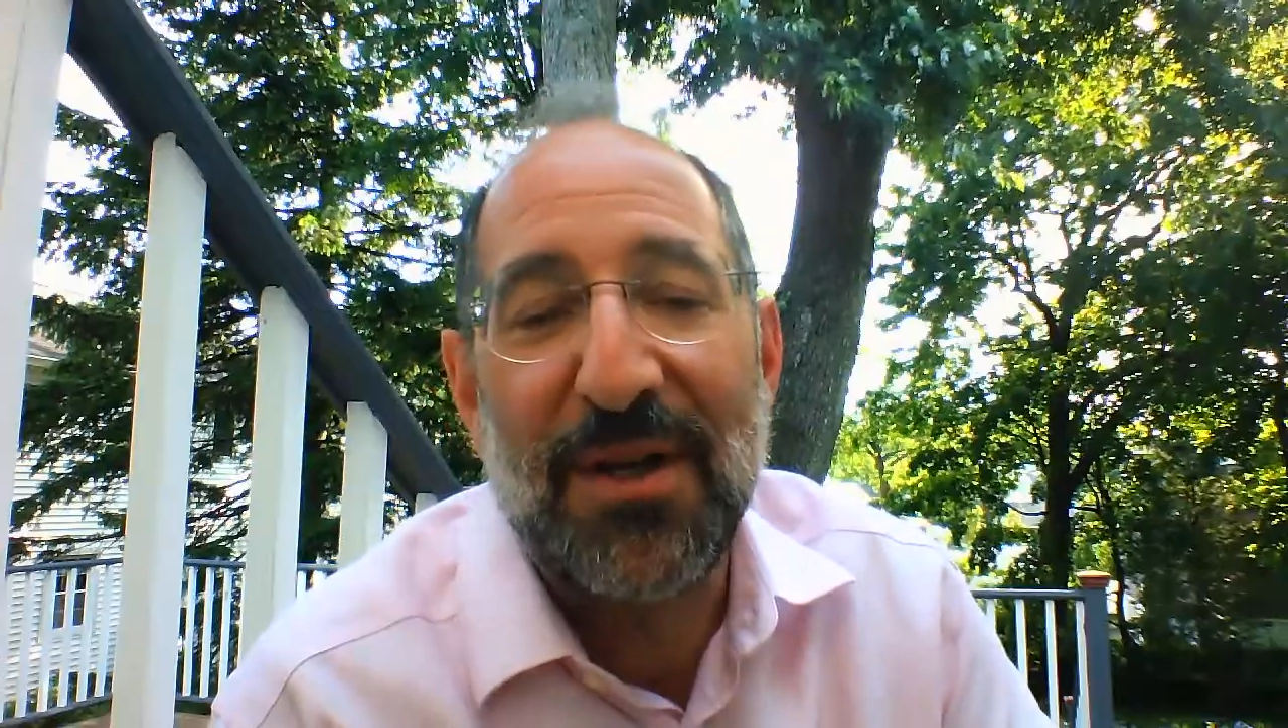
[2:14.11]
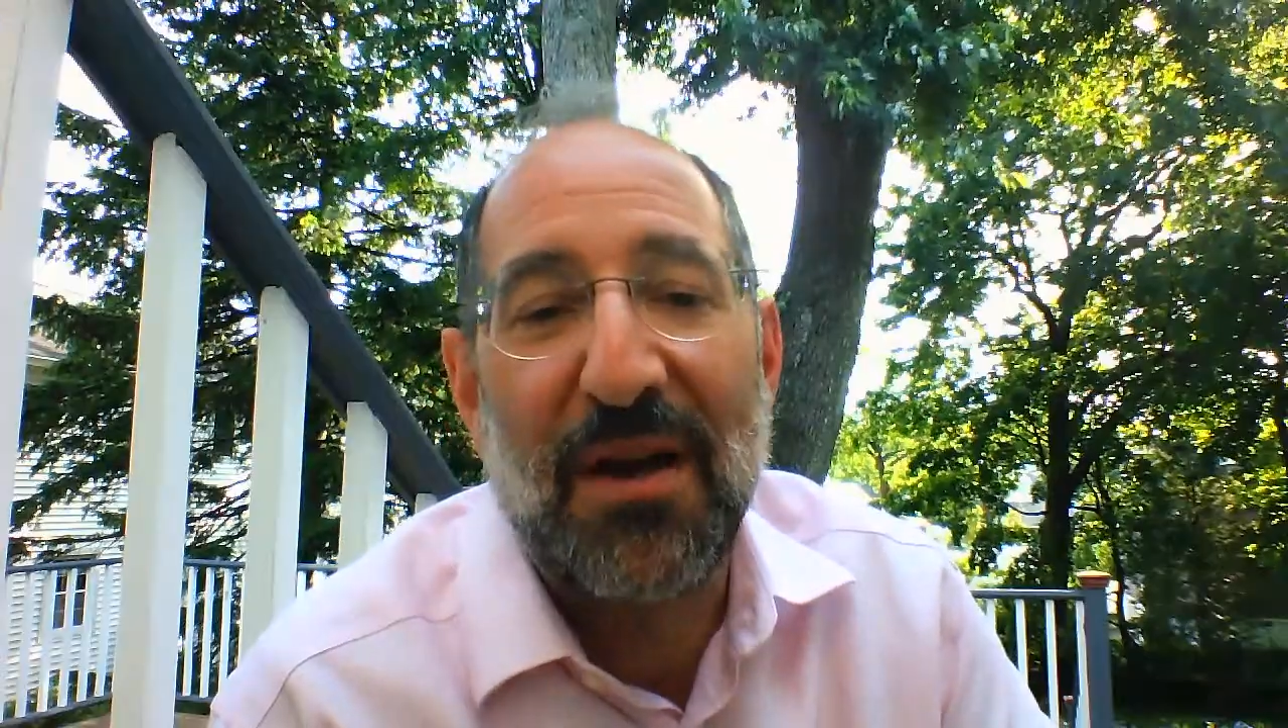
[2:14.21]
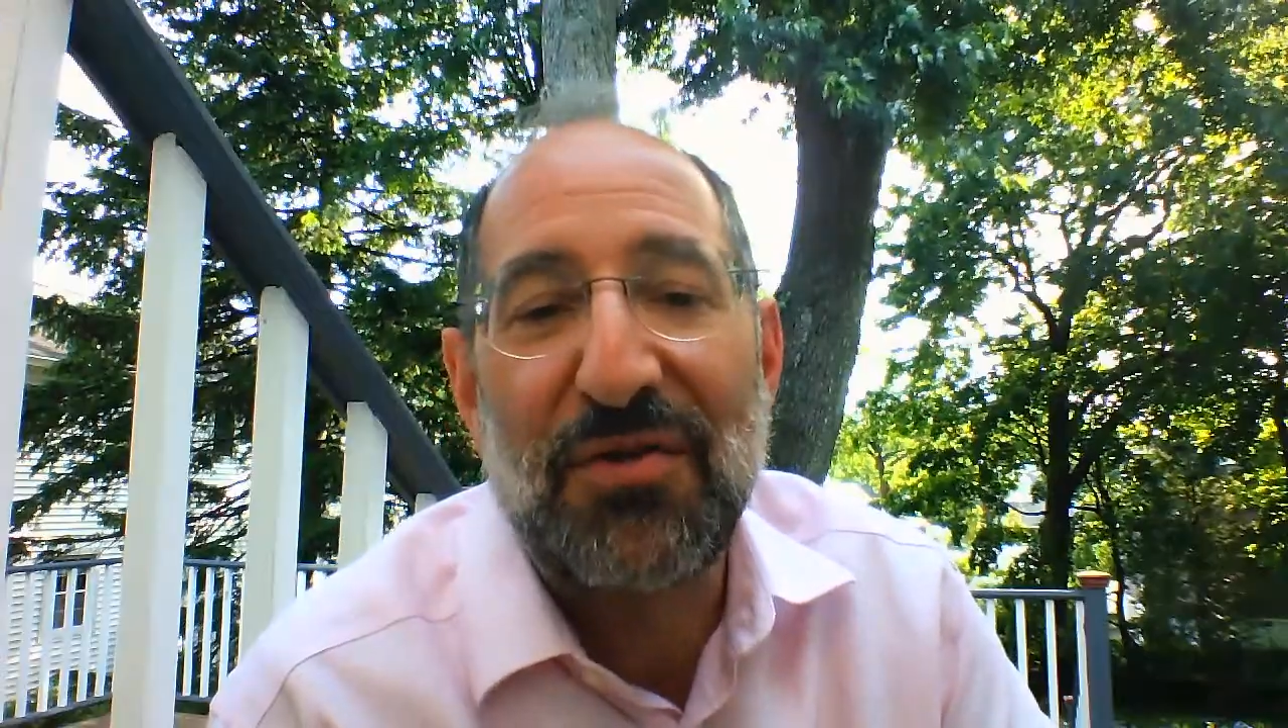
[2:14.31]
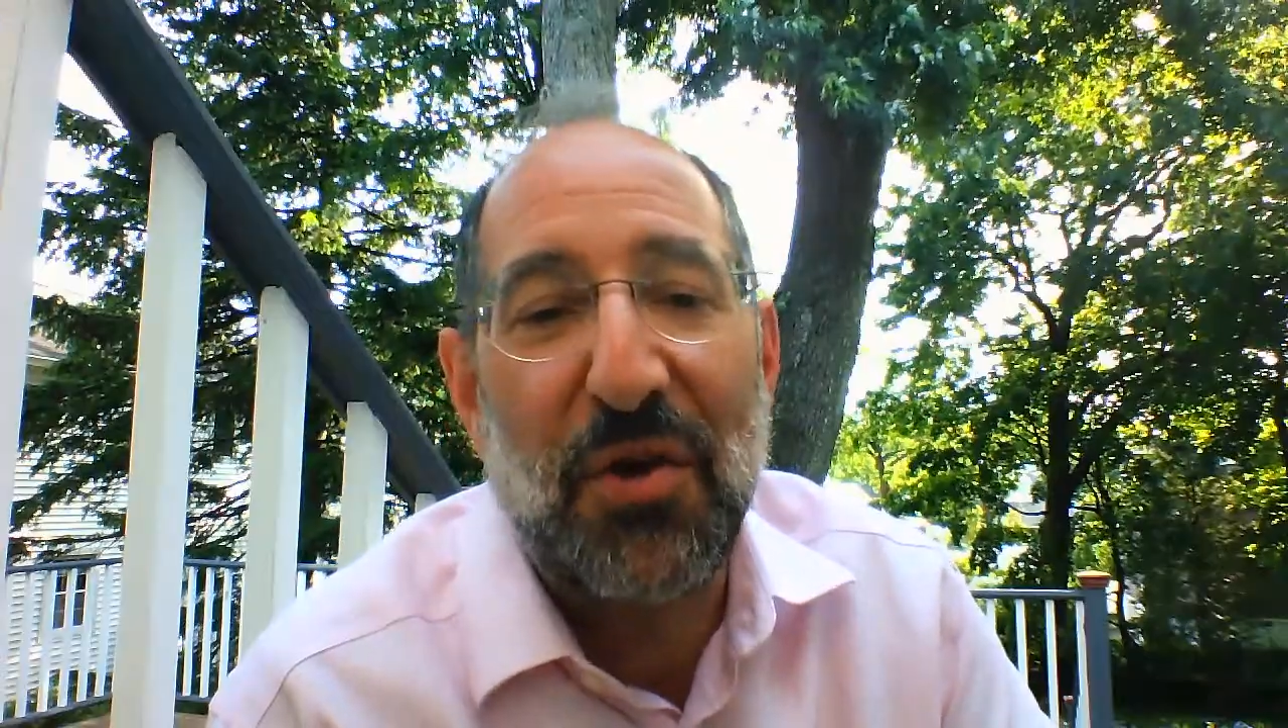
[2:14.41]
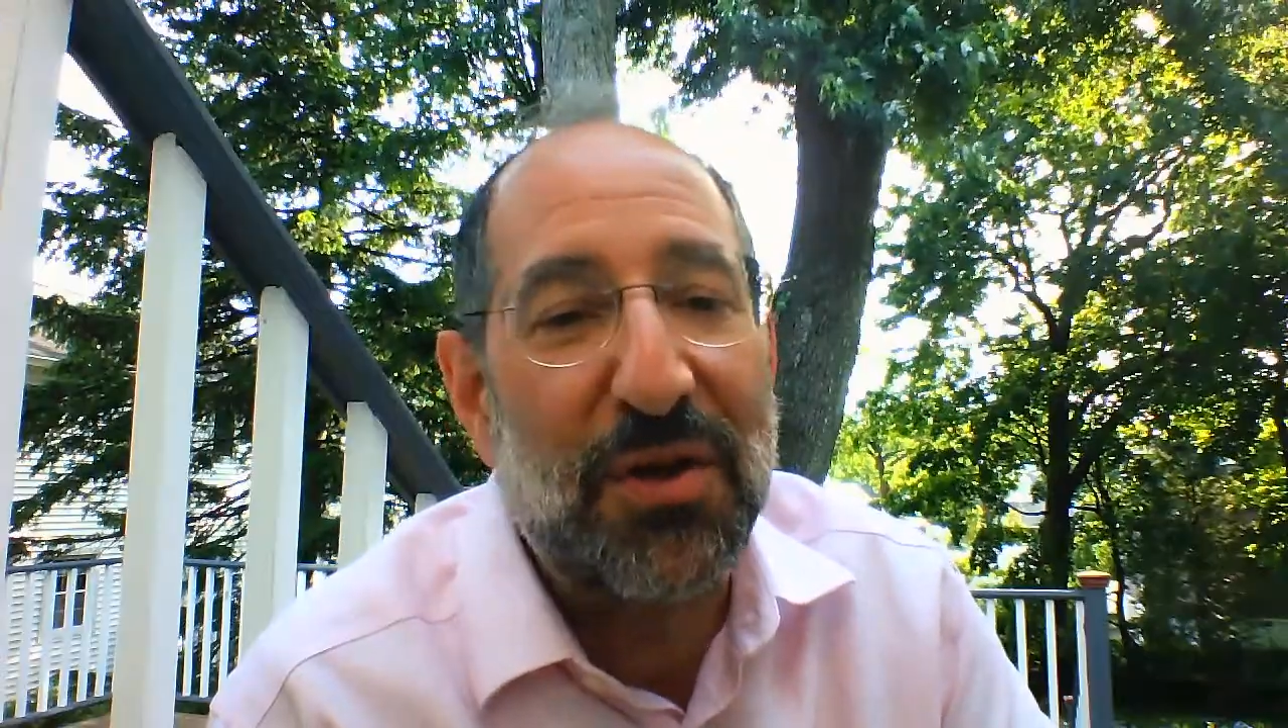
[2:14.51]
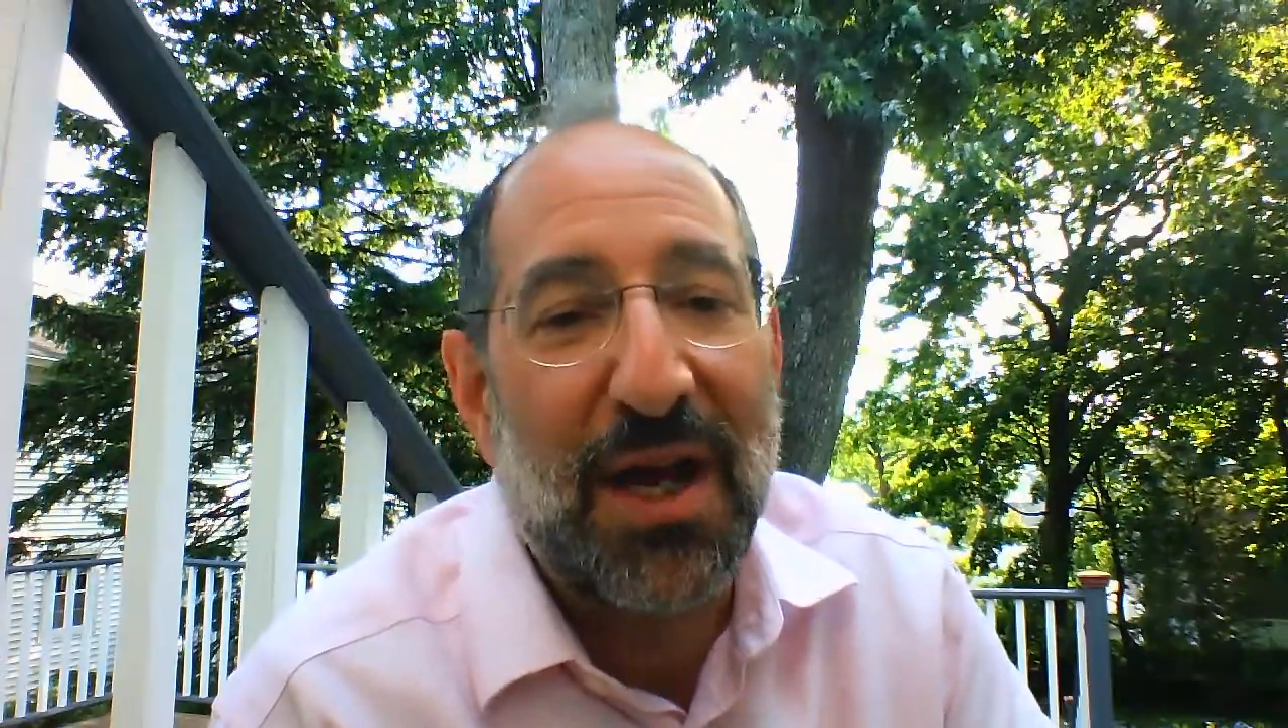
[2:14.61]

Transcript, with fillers: benafsho.